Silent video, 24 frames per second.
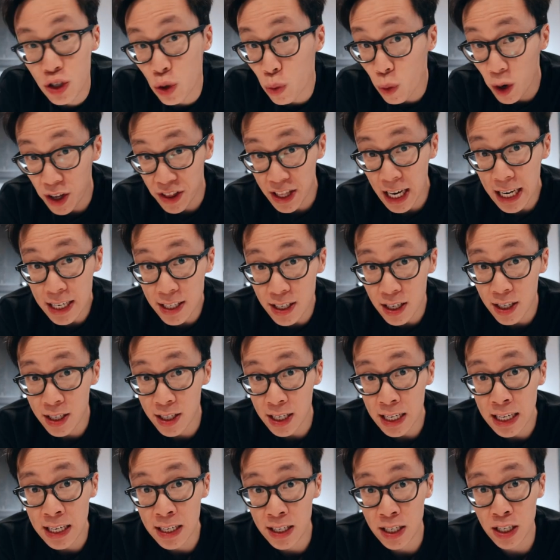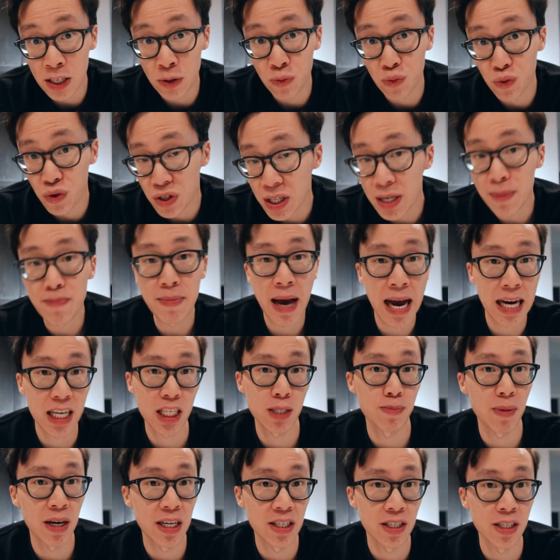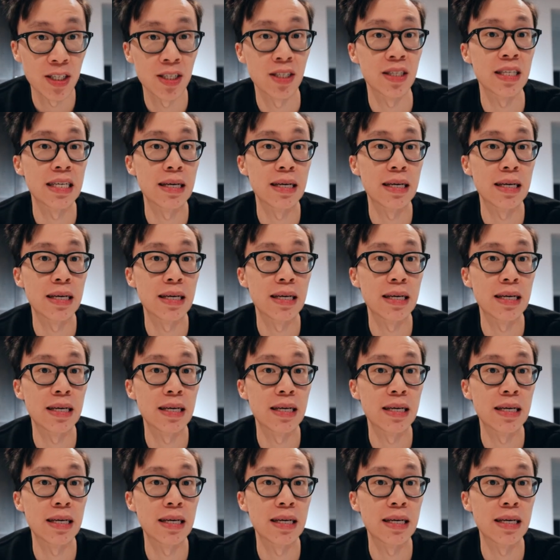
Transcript: And so what that does is it really maximizes